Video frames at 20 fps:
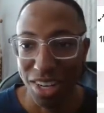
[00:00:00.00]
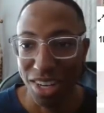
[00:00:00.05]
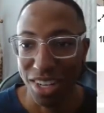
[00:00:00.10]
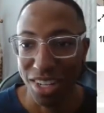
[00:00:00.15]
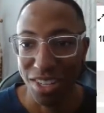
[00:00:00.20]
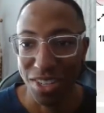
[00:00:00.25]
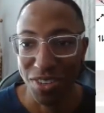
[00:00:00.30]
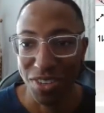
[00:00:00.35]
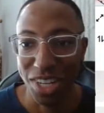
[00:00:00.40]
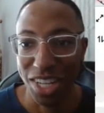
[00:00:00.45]

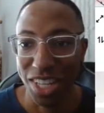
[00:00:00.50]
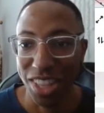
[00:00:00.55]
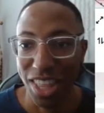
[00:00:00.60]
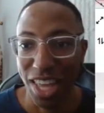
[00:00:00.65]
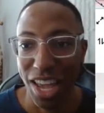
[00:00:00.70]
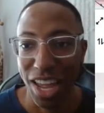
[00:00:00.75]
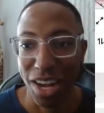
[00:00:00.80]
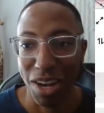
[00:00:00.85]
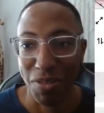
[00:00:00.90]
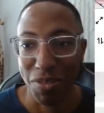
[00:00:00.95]
You need
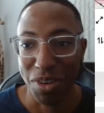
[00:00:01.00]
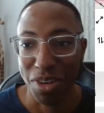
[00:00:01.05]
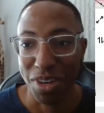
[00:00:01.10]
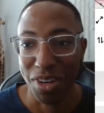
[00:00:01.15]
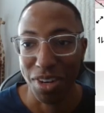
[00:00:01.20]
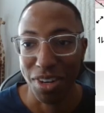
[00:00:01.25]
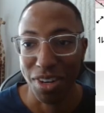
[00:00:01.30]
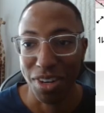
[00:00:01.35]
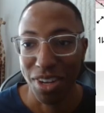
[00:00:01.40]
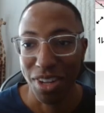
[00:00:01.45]
that if
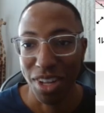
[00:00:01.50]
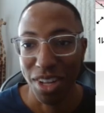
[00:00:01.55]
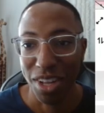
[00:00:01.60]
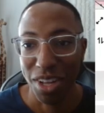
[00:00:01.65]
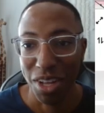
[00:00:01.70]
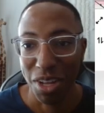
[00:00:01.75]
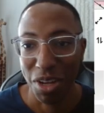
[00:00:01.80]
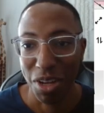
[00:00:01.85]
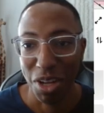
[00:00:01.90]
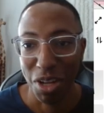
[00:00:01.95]
you're
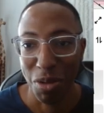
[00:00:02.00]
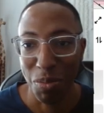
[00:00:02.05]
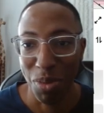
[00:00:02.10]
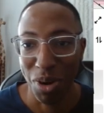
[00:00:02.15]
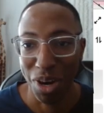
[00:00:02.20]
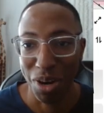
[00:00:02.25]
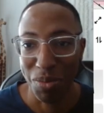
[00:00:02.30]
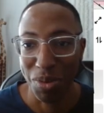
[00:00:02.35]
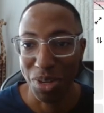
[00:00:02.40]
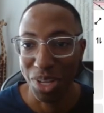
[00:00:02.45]
a
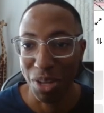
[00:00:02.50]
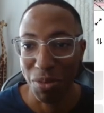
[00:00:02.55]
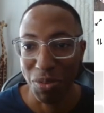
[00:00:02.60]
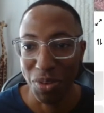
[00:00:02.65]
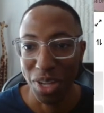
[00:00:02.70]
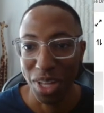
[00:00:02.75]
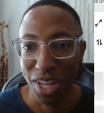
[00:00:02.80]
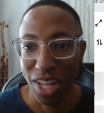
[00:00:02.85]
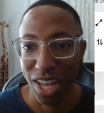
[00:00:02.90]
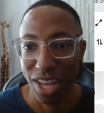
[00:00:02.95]
Barbie, I
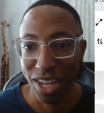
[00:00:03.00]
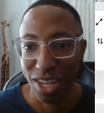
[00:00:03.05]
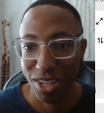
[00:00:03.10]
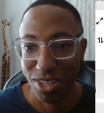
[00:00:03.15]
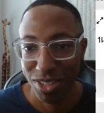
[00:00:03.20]
feel like.